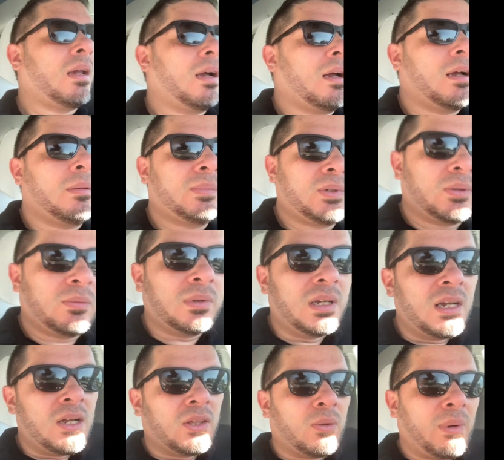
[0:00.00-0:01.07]
Um, so
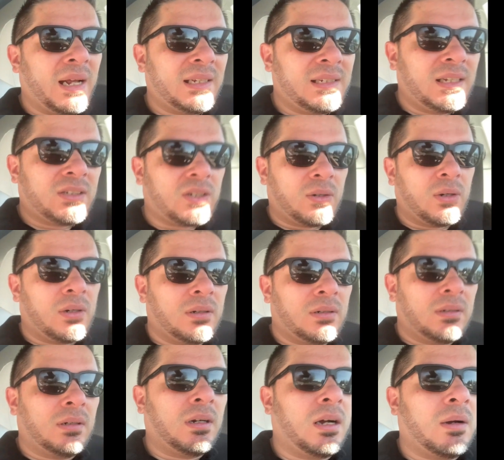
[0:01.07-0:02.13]
the white seats are
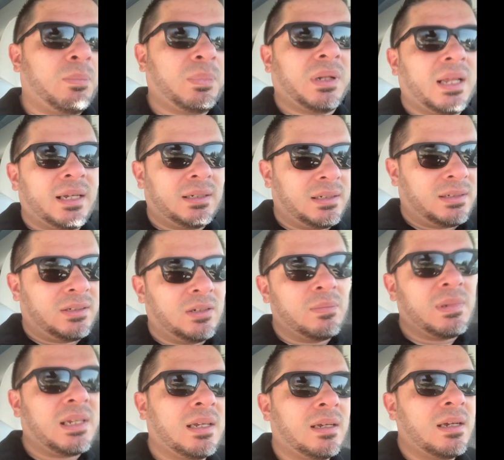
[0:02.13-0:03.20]
a plus to
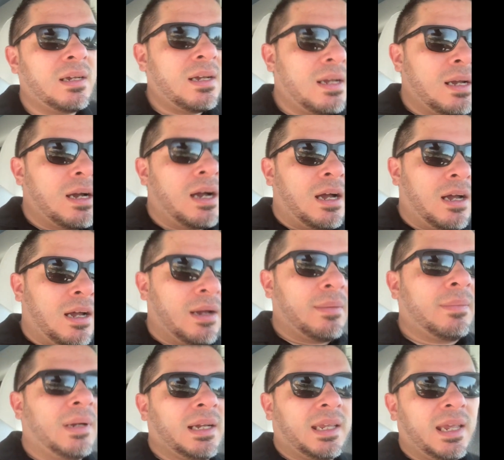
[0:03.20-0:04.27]
me.
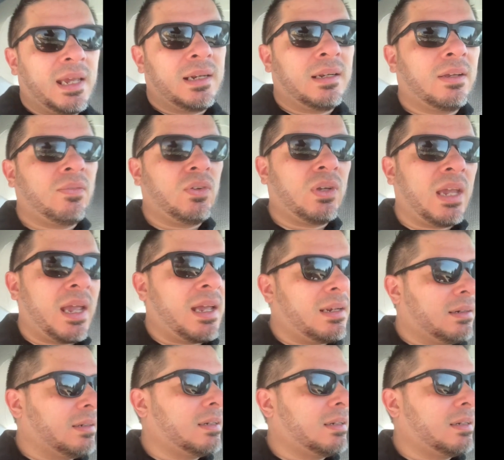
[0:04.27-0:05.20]
Um, again, if you can